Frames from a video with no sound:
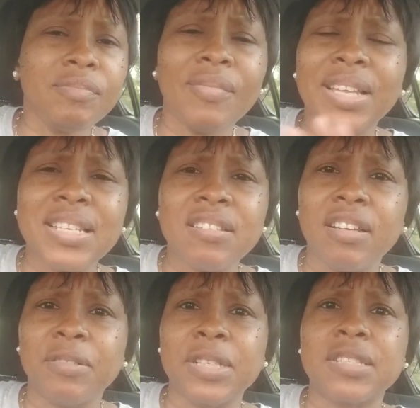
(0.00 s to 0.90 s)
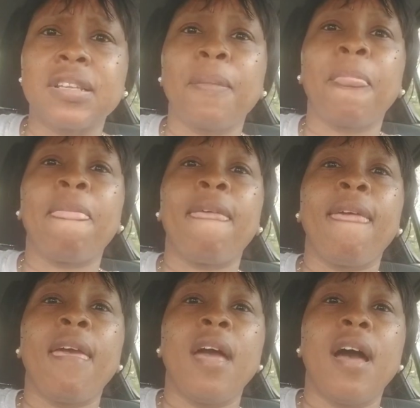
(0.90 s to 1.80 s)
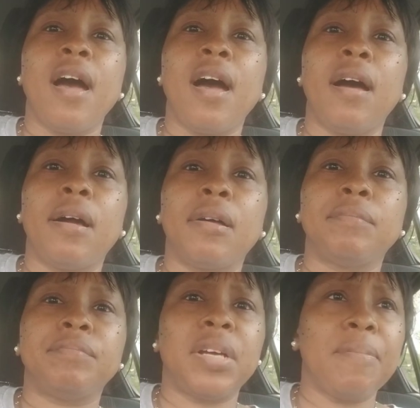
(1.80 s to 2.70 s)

That's all it was. I'm